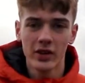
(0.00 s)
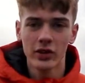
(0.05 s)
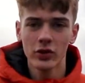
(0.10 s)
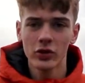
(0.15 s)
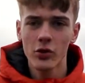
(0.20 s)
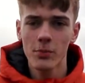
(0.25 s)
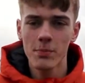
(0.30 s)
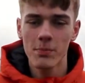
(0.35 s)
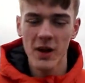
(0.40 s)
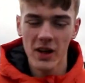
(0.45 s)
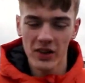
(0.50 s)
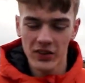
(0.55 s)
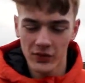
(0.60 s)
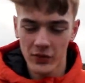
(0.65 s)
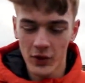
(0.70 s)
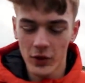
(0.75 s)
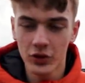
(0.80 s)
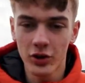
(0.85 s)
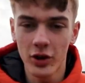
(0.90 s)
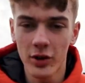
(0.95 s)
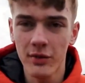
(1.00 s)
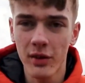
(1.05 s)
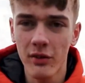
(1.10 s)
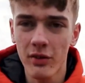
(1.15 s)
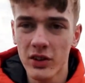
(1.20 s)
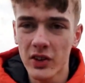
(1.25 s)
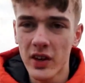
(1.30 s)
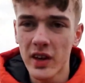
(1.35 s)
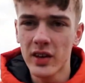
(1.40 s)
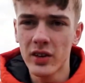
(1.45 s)
not the best photo I've
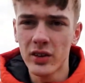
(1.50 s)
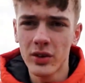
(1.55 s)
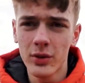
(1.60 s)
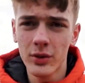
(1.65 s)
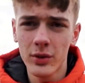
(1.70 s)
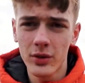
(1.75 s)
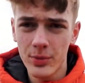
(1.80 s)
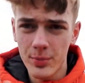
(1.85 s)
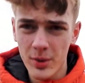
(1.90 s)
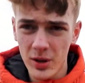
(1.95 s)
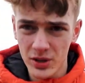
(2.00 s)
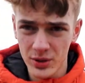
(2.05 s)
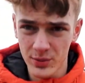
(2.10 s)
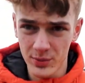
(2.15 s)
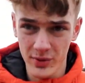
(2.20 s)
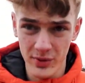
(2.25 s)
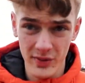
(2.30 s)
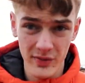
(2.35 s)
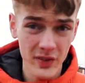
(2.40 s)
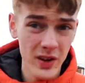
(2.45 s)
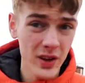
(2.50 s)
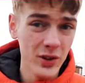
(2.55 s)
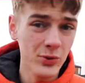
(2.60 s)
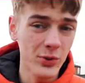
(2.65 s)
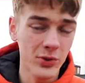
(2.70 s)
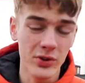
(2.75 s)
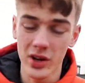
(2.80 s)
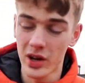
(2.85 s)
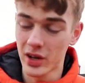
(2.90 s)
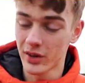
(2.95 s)
ever taken, the expression on my face
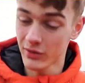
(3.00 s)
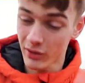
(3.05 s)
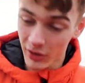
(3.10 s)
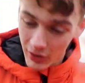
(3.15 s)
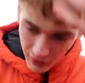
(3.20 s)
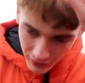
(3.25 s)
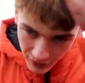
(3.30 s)
was kind of off.